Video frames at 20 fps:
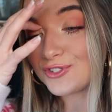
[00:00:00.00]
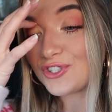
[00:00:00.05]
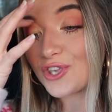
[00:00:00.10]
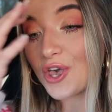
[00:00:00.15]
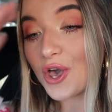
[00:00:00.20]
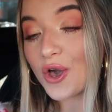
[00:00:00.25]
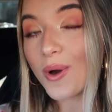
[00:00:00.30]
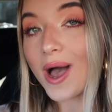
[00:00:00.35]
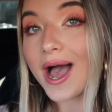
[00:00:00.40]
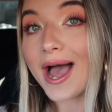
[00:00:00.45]

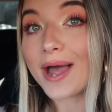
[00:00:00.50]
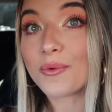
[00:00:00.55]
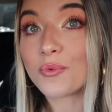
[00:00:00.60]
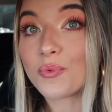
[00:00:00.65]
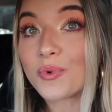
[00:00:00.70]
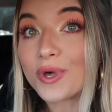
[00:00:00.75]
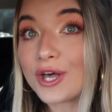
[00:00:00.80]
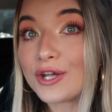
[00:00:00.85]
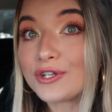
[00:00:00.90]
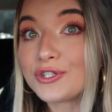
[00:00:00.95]
So I
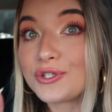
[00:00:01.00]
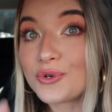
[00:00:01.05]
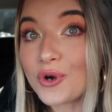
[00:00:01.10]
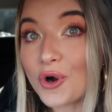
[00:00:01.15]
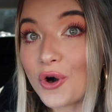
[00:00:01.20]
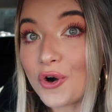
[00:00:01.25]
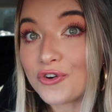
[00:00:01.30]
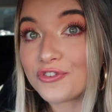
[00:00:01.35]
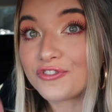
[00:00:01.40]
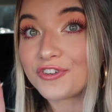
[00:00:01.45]
will do
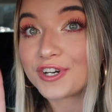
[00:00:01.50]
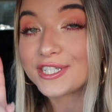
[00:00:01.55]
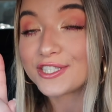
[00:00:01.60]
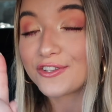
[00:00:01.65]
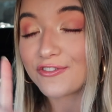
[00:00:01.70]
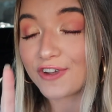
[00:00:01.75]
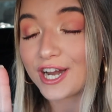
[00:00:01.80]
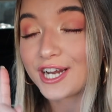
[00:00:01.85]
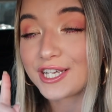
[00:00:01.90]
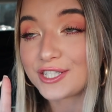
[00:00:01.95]
Culver's
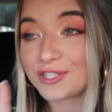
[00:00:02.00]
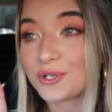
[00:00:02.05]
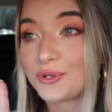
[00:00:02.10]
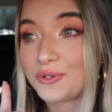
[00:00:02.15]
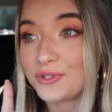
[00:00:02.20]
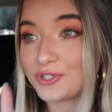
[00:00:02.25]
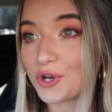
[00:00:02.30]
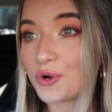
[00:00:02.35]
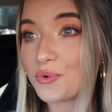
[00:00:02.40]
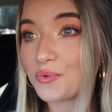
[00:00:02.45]
very
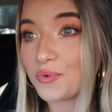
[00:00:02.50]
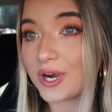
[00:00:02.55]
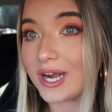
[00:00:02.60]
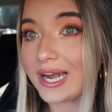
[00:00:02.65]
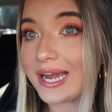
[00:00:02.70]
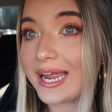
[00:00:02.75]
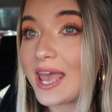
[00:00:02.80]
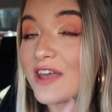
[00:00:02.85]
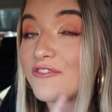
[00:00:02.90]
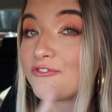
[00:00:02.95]
soon, don't
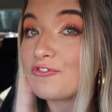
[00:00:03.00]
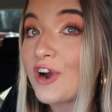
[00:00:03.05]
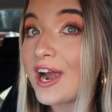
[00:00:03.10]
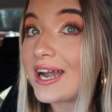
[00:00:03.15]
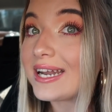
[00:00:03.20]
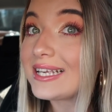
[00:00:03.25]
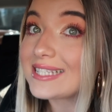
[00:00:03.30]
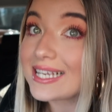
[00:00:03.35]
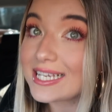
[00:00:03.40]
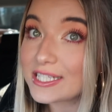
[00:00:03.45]
worry. And
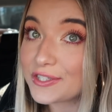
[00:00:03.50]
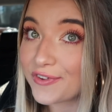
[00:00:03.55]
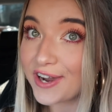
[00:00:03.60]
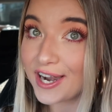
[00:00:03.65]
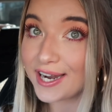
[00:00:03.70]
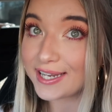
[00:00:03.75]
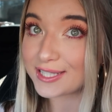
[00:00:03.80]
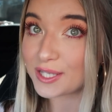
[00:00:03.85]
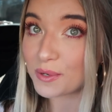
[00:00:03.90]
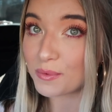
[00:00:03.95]
Freddy's has
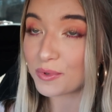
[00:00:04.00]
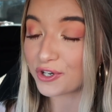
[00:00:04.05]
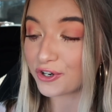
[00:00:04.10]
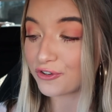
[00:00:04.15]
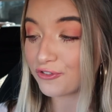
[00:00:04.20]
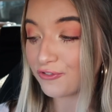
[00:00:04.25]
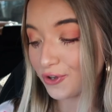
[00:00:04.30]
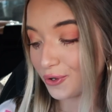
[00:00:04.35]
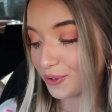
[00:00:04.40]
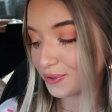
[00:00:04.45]
very
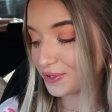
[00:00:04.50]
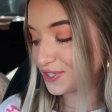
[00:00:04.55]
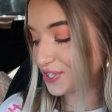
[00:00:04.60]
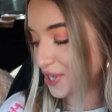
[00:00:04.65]
similar food,